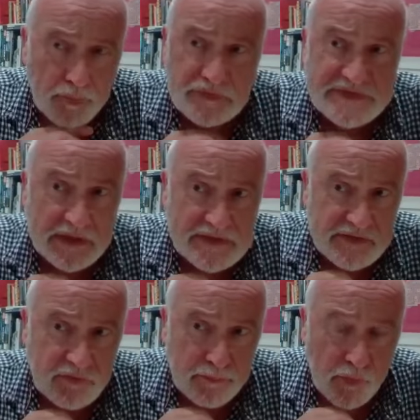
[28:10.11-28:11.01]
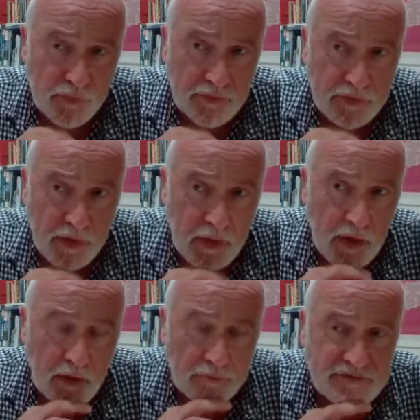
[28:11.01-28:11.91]
both sides of the border
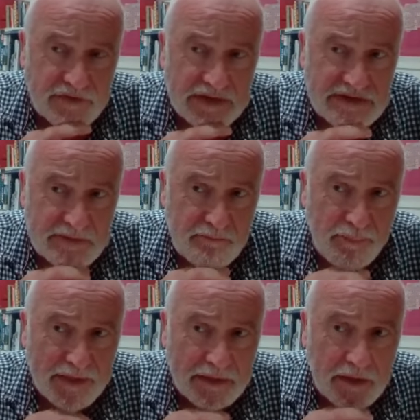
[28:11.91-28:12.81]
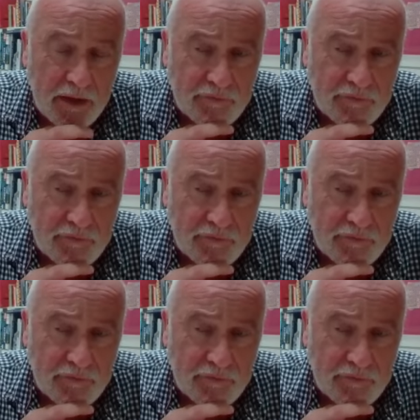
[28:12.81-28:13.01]
of teaching being